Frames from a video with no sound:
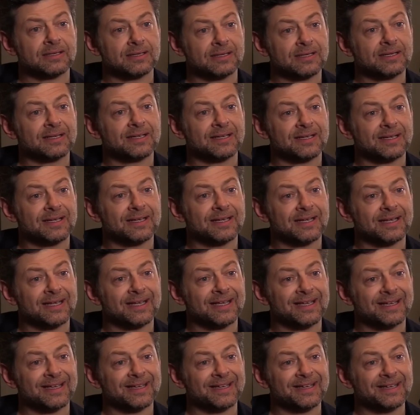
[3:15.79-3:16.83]
And in theory,
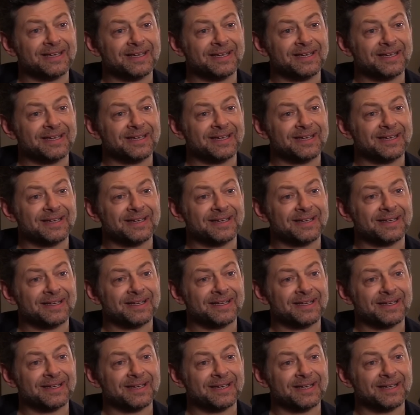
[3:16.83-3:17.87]
you're then competing with
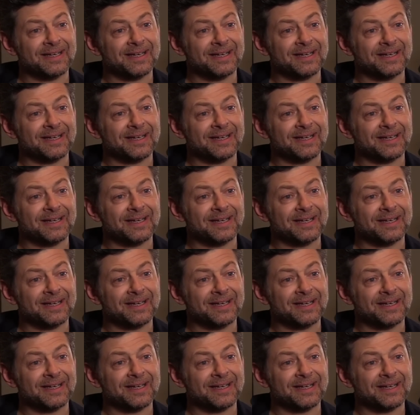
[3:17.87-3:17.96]
Weta